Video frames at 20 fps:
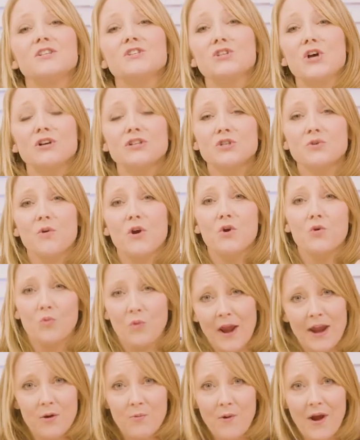is also a
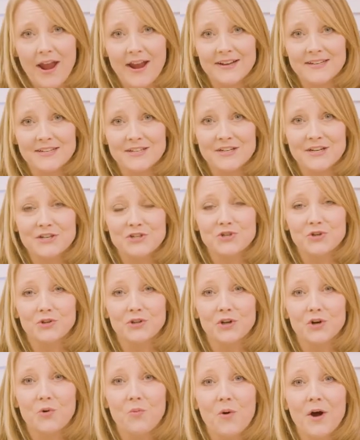great way to teach your
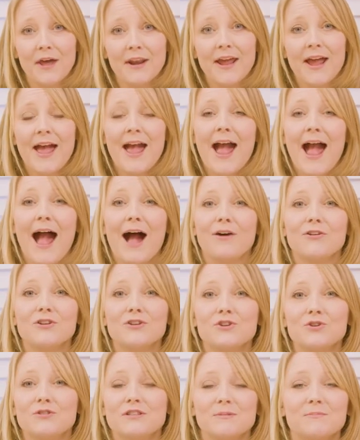little one how to
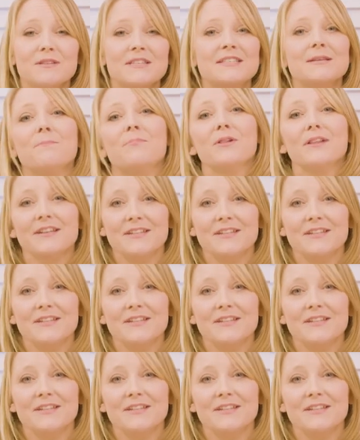do some simple